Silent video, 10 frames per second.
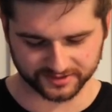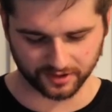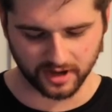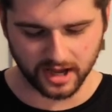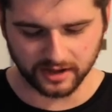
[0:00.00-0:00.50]

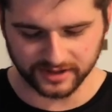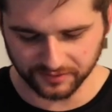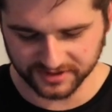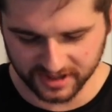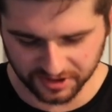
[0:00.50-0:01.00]
So
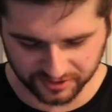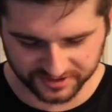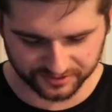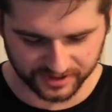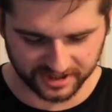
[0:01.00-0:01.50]
that was an
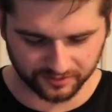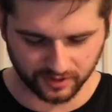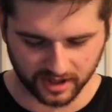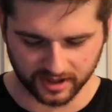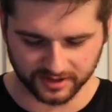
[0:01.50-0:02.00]

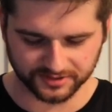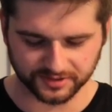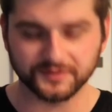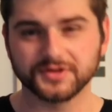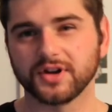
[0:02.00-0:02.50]
interesting
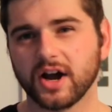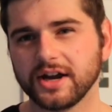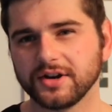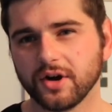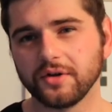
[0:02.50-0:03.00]
sort of
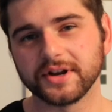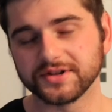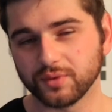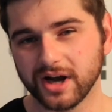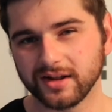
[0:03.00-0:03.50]
side note
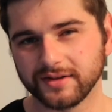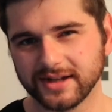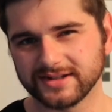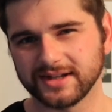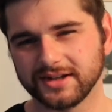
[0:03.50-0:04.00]
as well, and
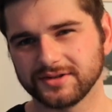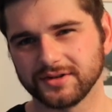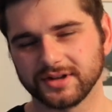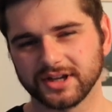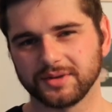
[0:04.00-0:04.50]
that's
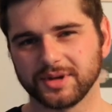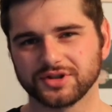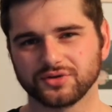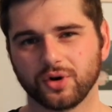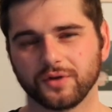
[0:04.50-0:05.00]
certainly going to be a
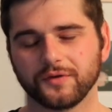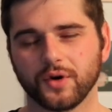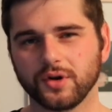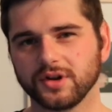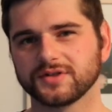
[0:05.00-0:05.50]
strong
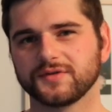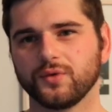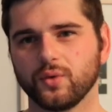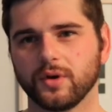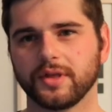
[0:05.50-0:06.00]
focus
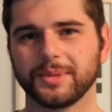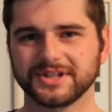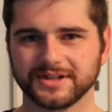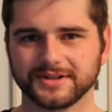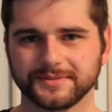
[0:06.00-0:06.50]
for the
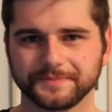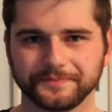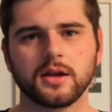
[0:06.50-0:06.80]
business.